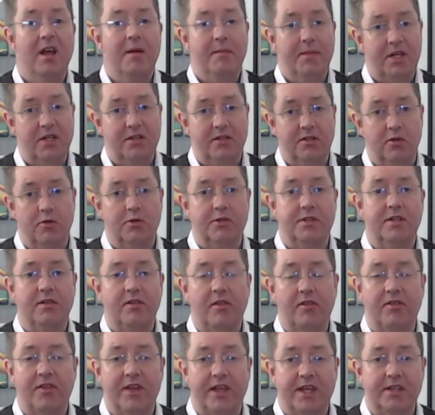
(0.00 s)
because those are the
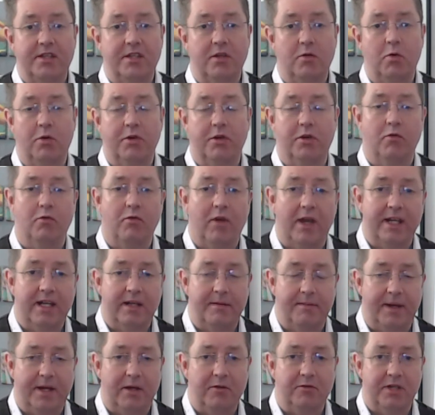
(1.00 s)
things you want to write
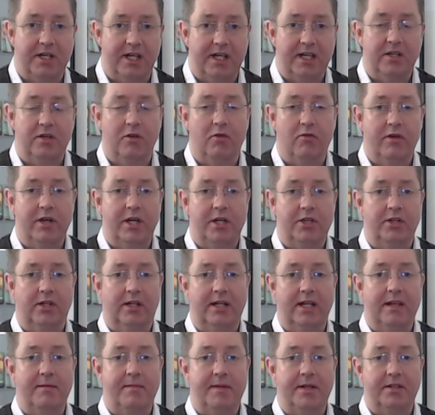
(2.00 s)
about in your initial
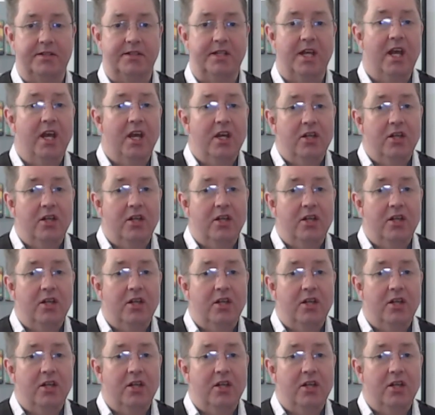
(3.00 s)
emails.